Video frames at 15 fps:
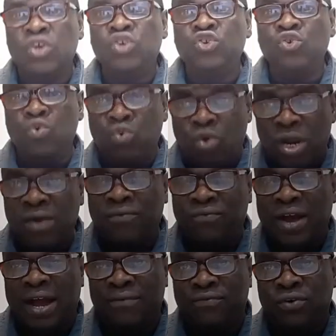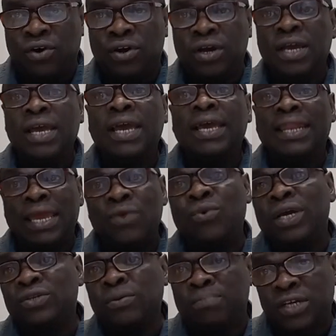you qualify for that you would
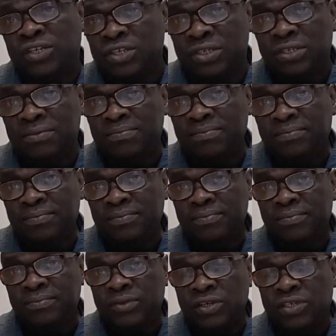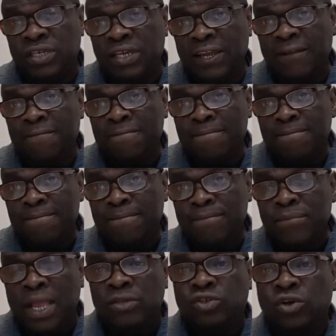like to purchase. You see?
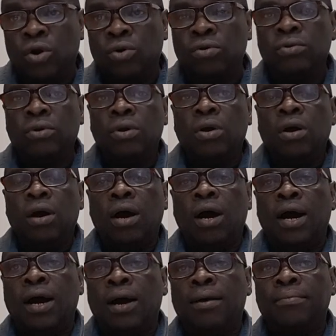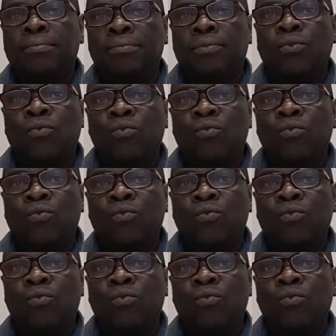So, and